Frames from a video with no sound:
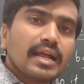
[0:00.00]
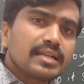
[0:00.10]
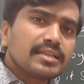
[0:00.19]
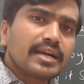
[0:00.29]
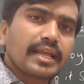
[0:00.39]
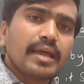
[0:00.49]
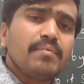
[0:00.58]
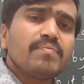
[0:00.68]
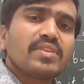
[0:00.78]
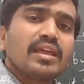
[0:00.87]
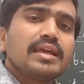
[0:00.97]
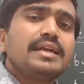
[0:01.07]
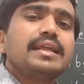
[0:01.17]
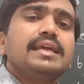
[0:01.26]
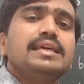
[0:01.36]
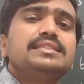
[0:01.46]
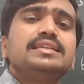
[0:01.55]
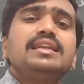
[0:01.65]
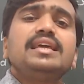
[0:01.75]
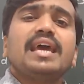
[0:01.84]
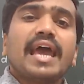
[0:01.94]
At that time, it
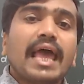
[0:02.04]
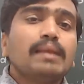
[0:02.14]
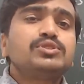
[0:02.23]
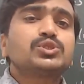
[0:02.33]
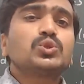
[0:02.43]
easily helps